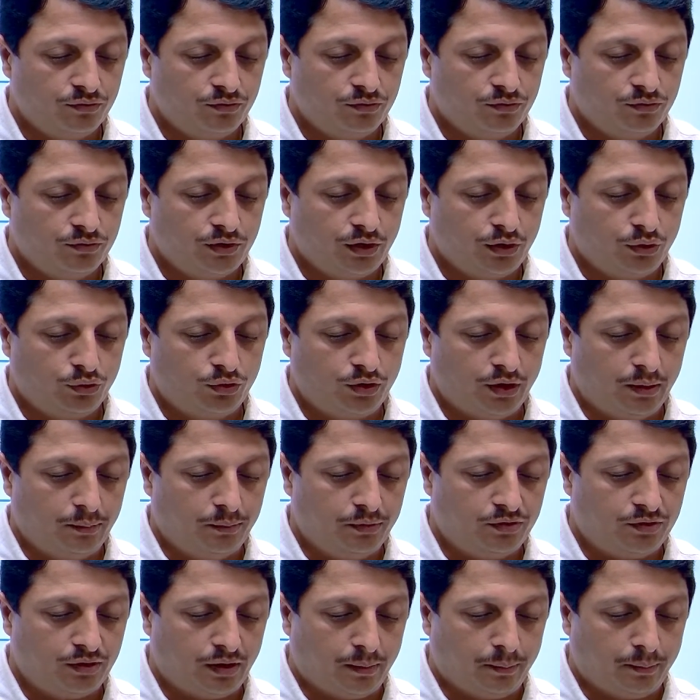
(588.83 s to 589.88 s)
the username
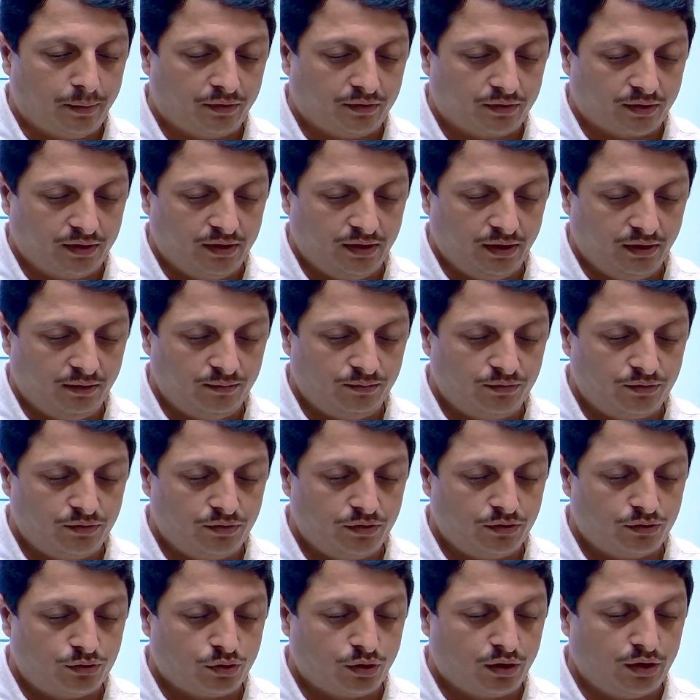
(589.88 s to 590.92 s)
is Ambassador here.
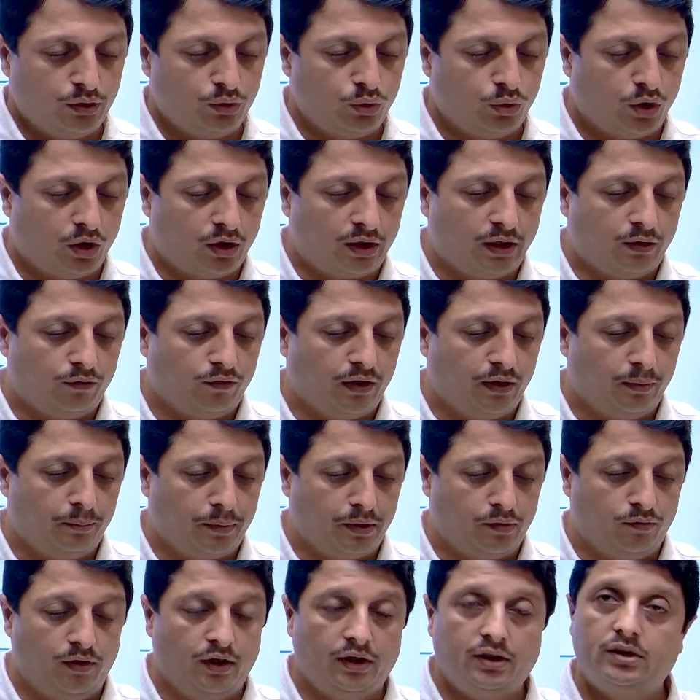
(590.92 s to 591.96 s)
So he do not have any
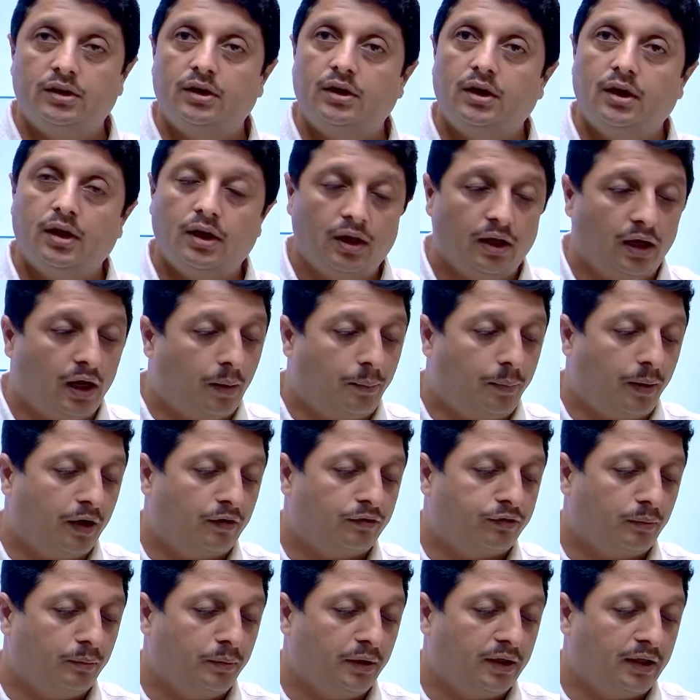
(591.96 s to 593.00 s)
privilege apart
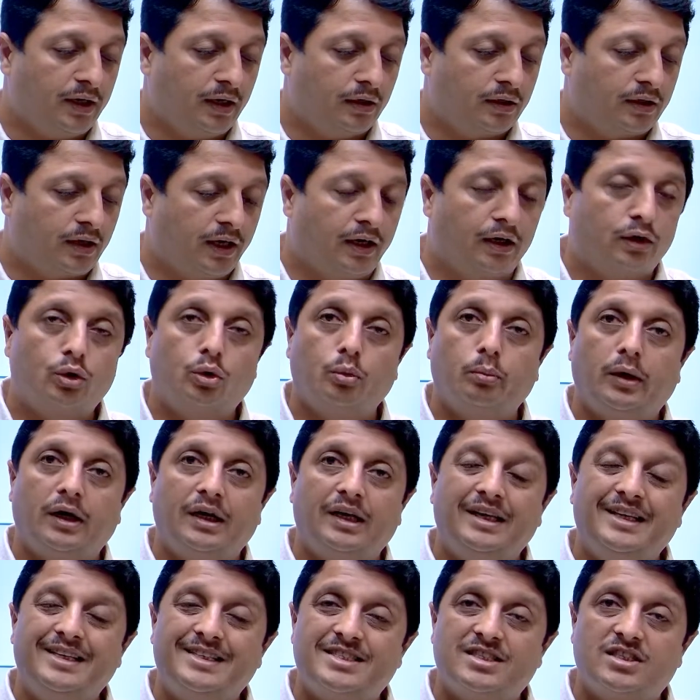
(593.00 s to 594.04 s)
from he can connect to my
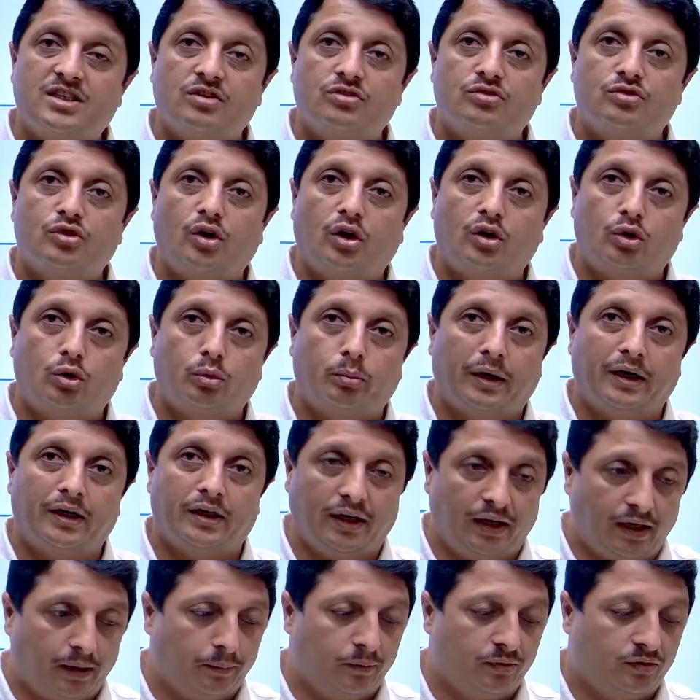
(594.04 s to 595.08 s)
instance, not to my
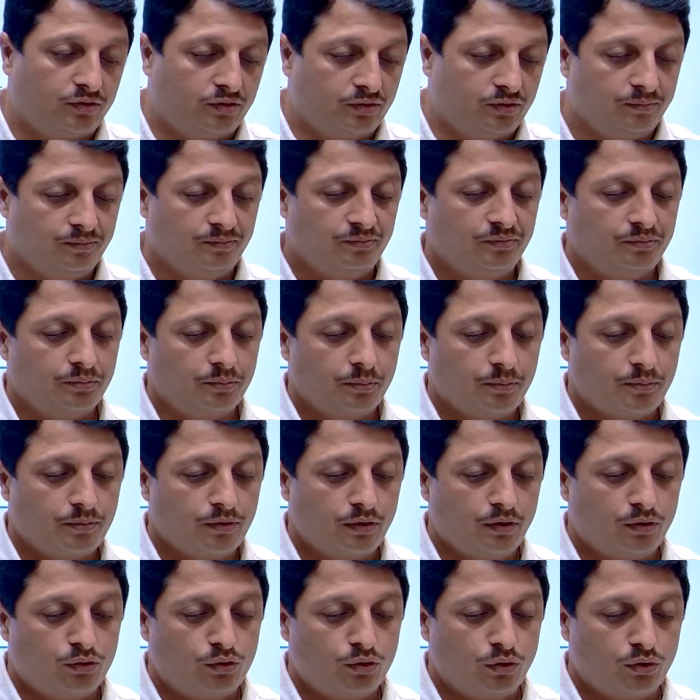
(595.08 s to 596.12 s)
database.
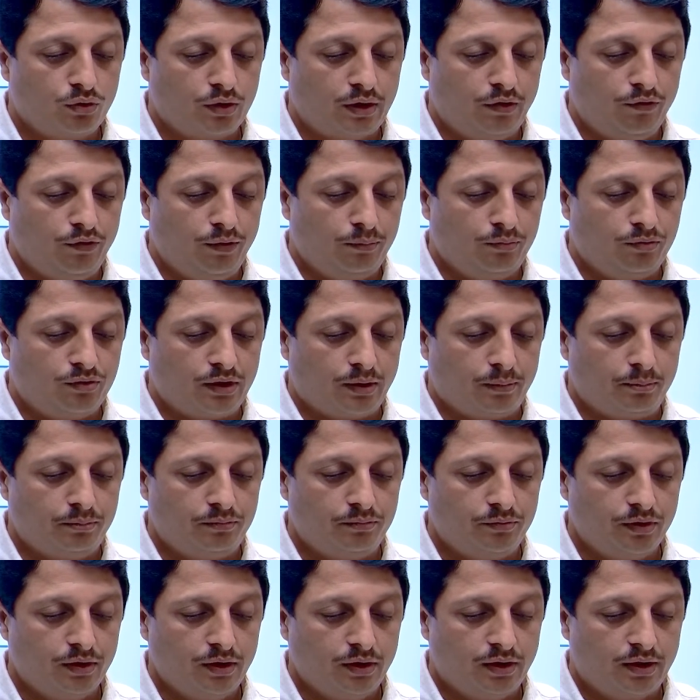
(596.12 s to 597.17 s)
So give him some
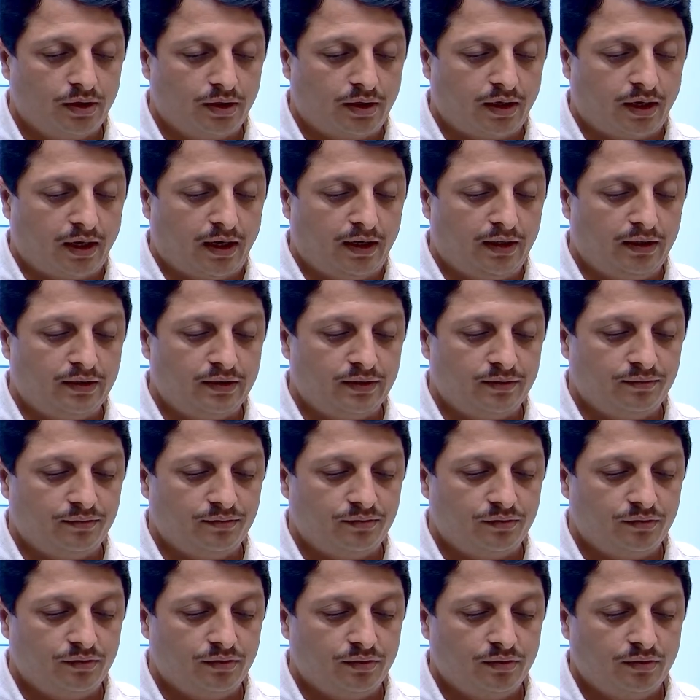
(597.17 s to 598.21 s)
grant,
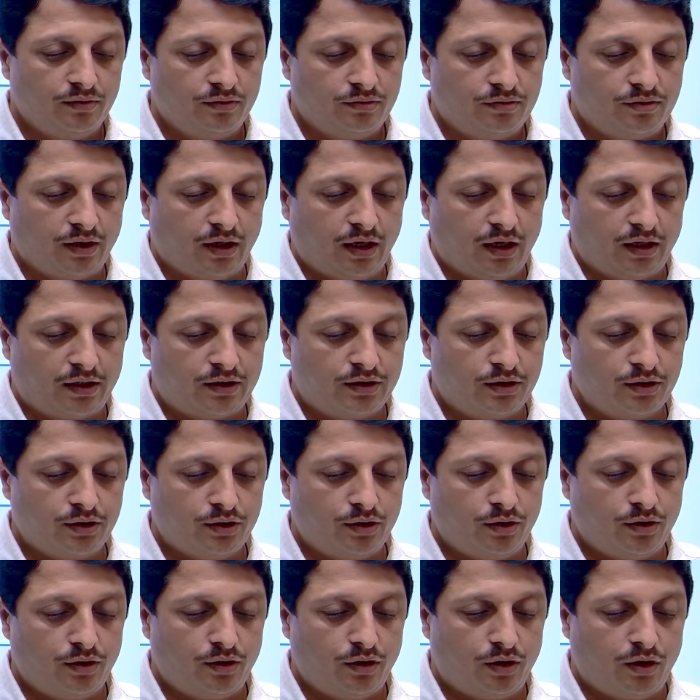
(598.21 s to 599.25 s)
select
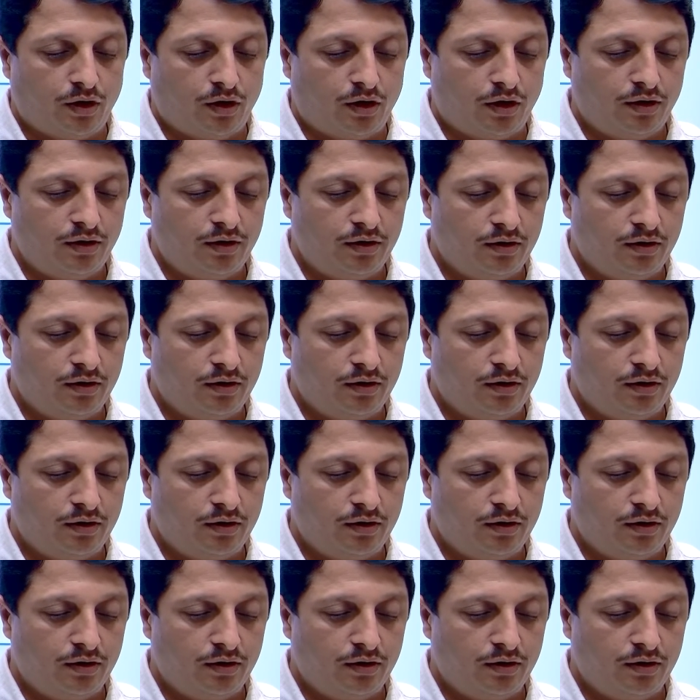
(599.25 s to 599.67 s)
on